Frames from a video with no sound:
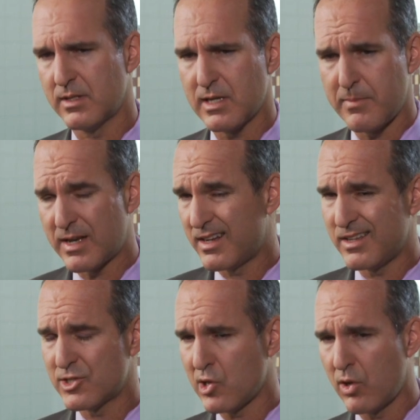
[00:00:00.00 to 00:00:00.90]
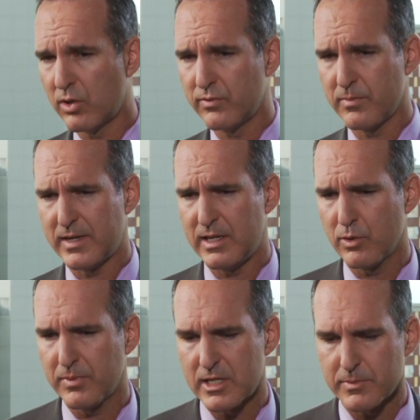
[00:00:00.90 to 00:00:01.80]
the time, am I gonna get taller from my knee
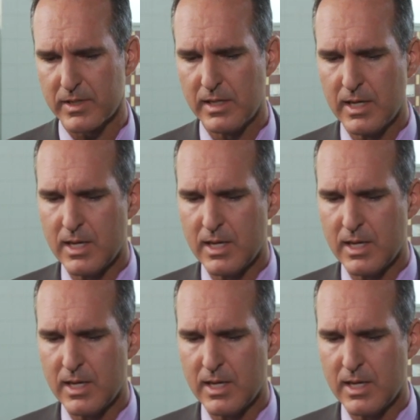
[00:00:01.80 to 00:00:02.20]
replacement?